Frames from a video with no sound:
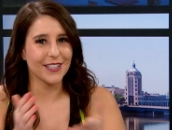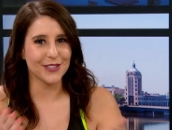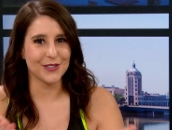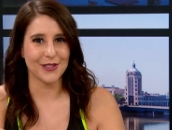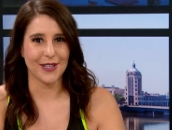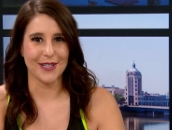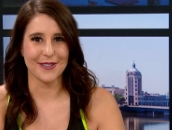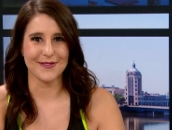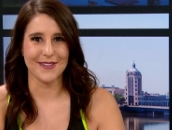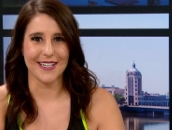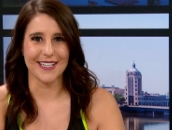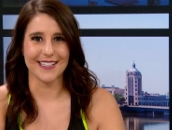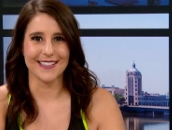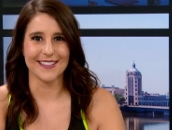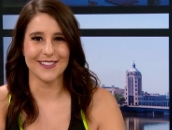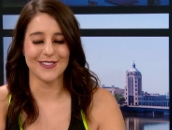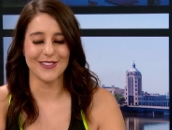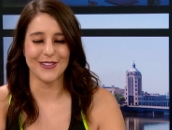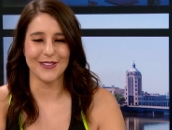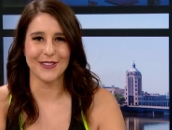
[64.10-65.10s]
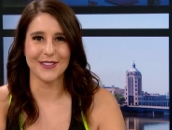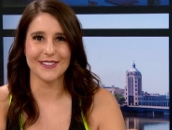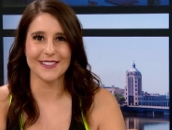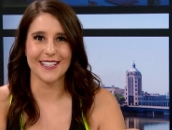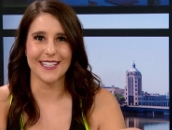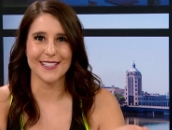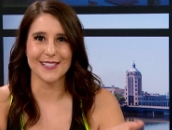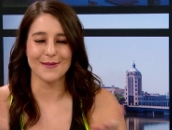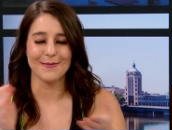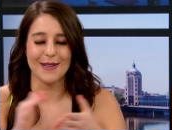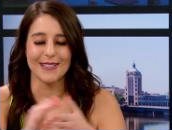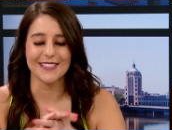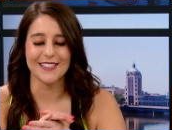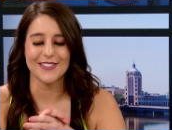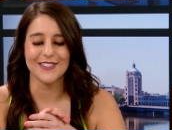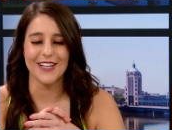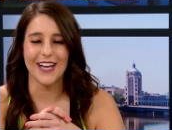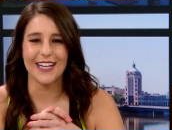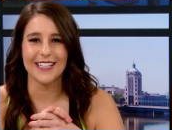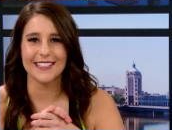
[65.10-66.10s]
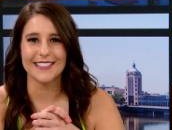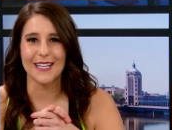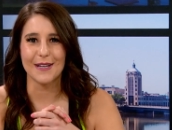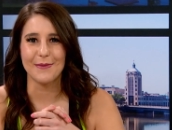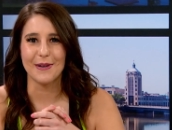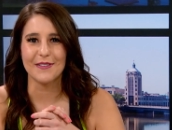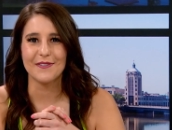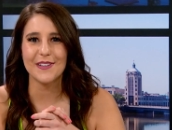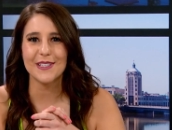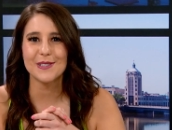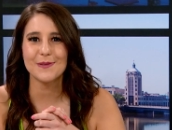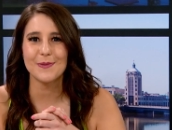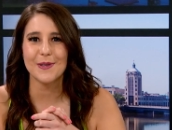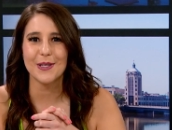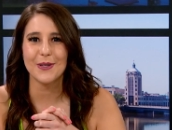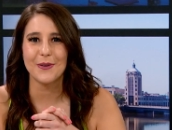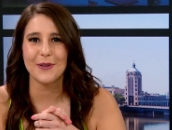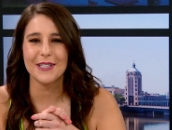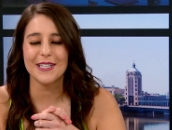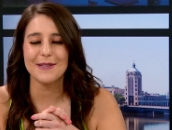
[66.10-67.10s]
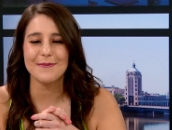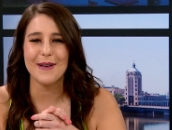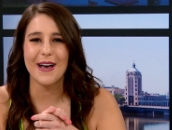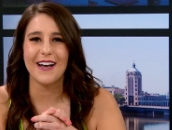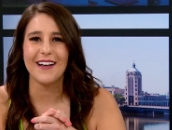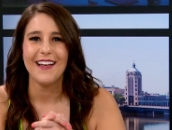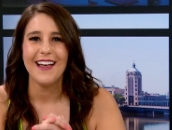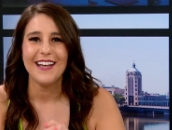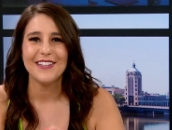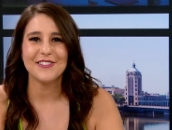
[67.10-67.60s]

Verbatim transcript: try running this year. You can send us a message anytime on Facebook or an email,